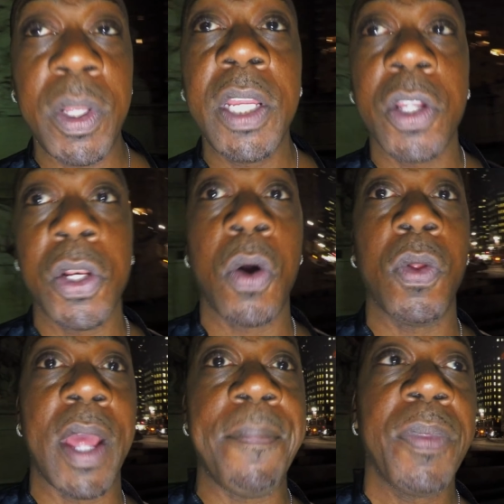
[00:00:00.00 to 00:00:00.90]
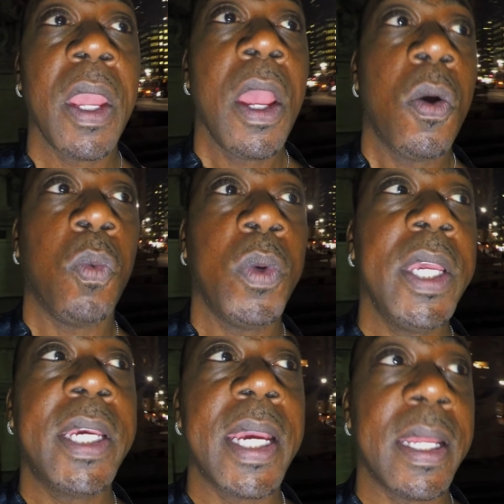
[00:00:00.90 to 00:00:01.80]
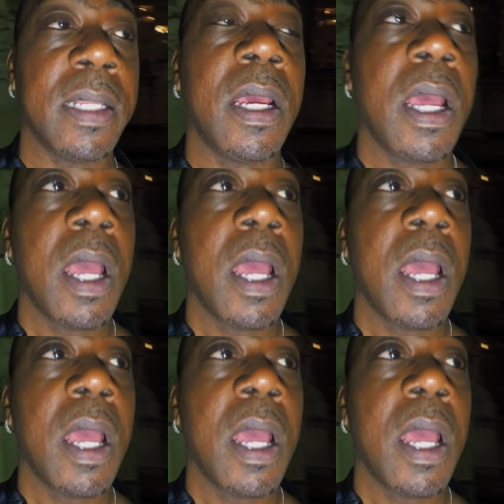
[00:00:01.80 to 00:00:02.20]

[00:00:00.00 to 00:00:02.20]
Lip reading: We need to know that we can